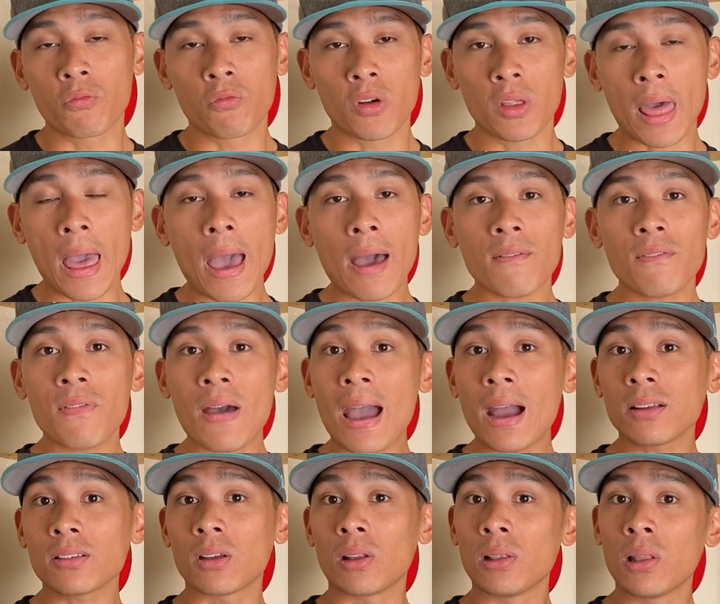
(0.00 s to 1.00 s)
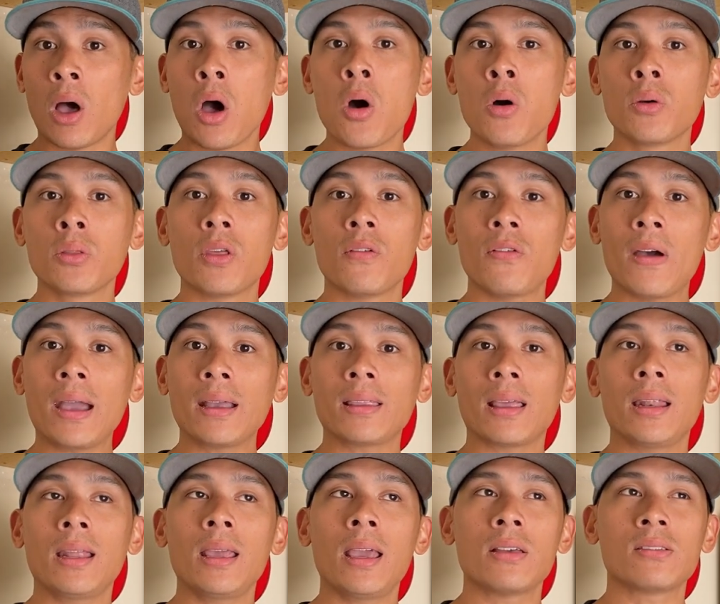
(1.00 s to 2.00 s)
for that fact alone, the fact that
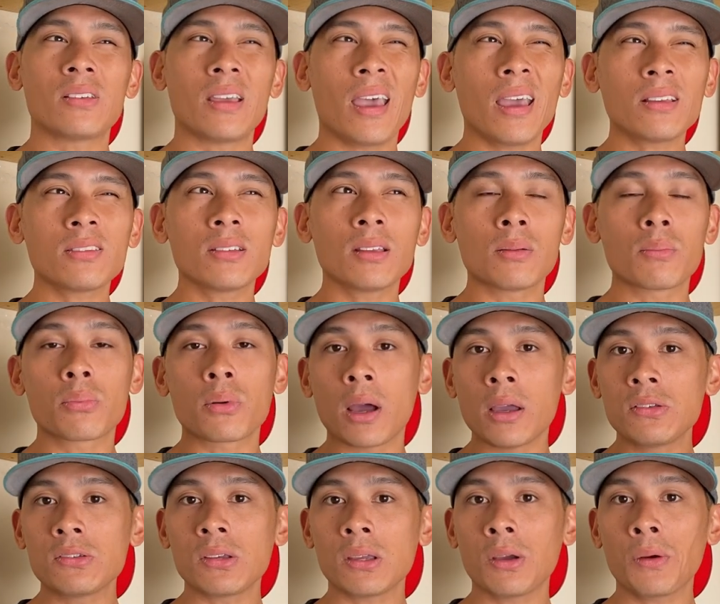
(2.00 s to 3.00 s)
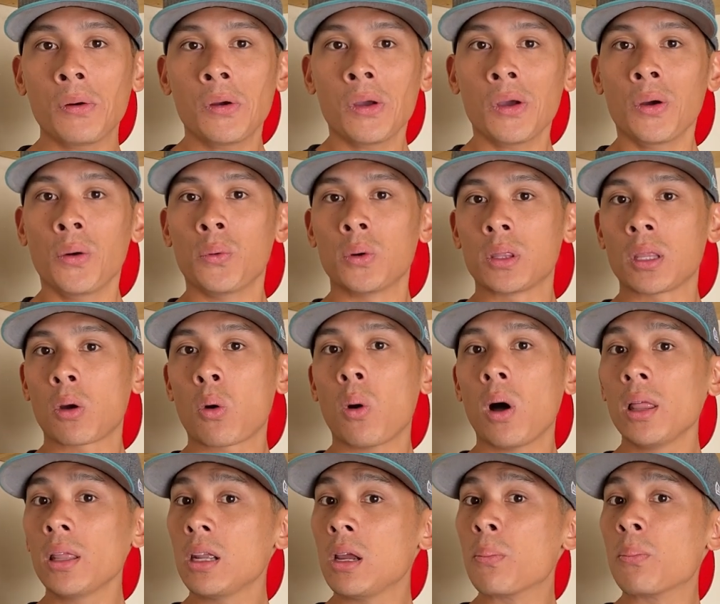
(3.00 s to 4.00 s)
he has excellent pricing with the
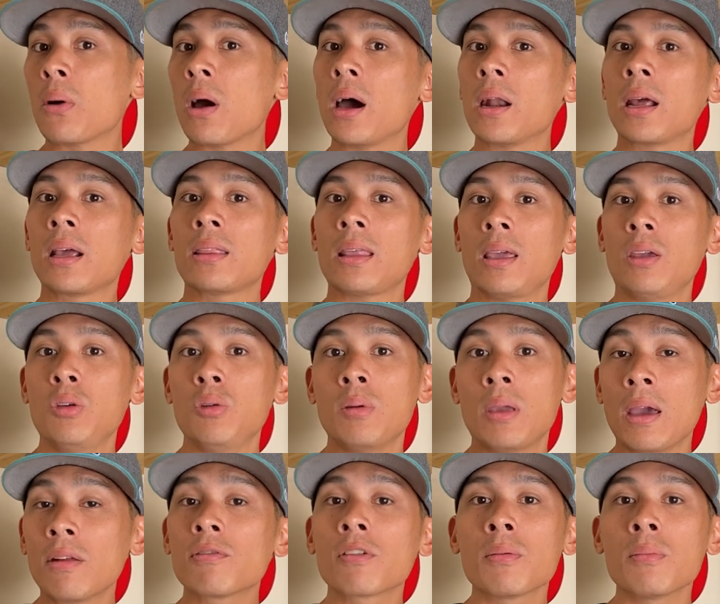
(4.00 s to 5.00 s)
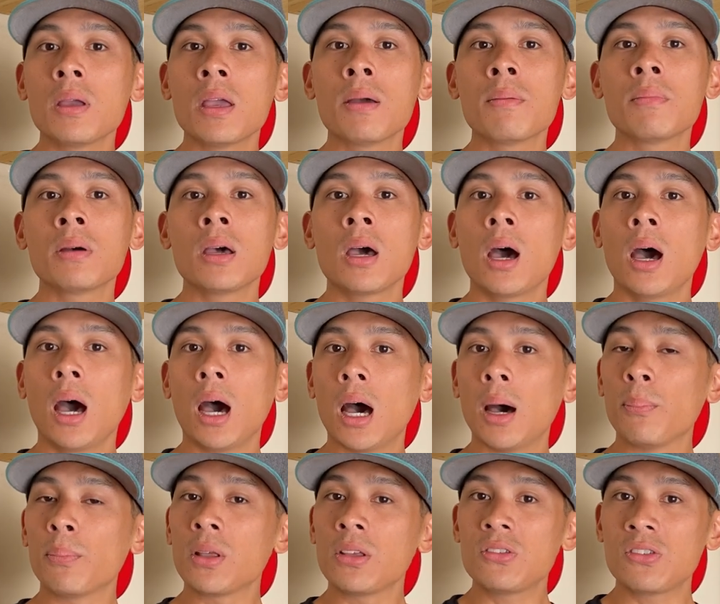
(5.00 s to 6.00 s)
quality of product that you get from him, uh,
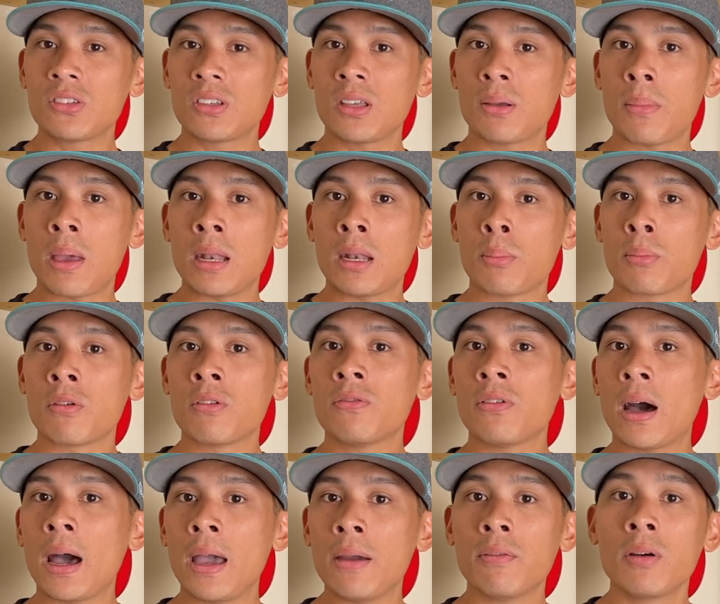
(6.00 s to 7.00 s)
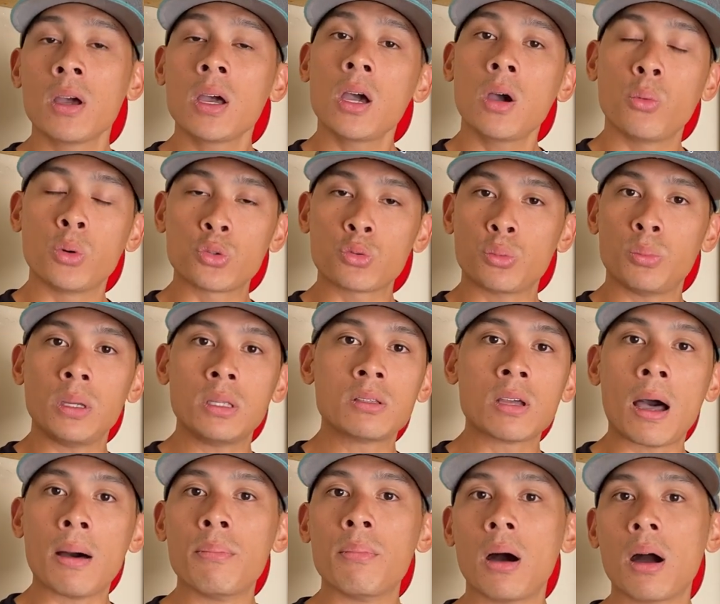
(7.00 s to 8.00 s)
places him at number five, which would be
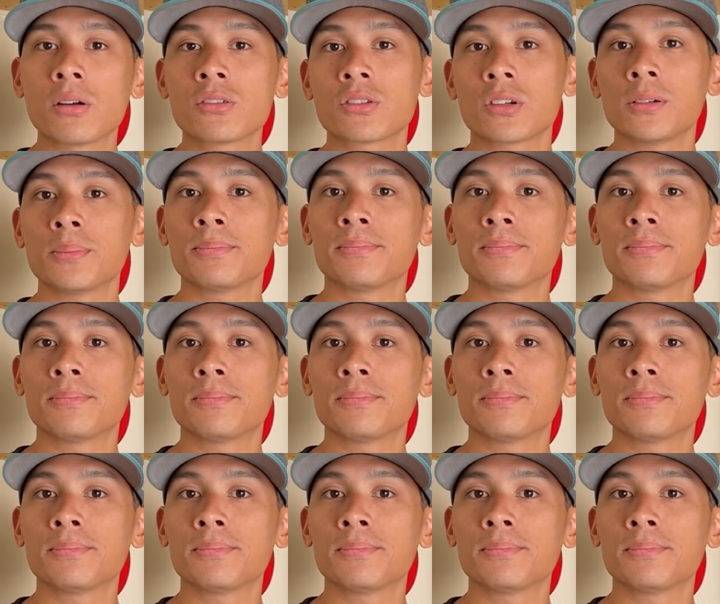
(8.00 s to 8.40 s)
top boxer.